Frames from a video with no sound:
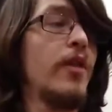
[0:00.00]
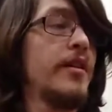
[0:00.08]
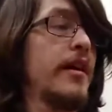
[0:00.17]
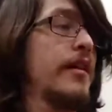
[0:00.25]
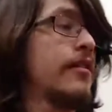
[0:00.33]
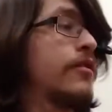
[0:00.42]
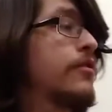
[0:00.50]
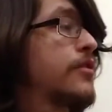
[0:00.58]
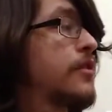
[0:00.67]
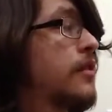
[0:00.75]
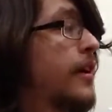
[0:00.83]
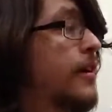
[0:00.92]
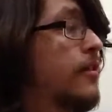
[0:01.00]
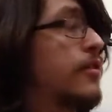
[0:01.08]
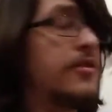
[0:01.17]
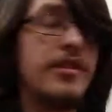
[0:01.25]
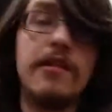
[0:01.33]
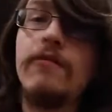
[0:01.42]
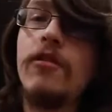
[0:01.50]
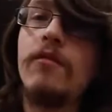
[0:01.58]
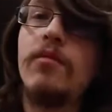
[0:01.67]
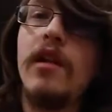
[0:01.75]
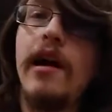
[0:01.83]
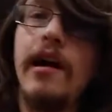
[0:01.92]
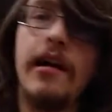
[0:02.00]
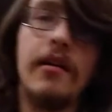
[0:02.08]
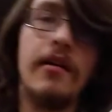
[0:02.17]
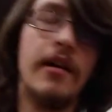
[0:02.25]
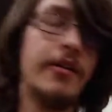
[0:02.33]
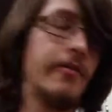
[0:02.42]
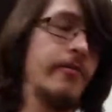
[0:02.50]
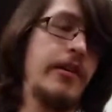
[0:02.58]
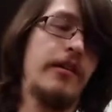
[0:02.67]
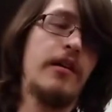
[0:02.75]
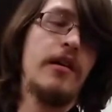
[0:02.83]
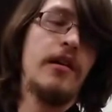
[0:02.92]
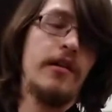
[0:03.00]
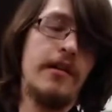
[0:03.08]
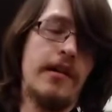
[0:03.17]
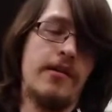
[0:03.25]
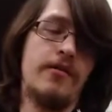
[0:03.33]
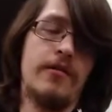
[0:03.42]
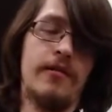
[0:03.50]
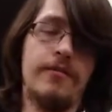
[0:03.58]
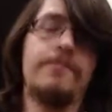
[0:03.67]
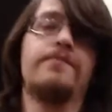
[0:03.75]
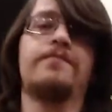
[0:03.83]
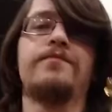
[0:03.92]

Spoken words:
want that little, like a little sliver of black on your reed. Now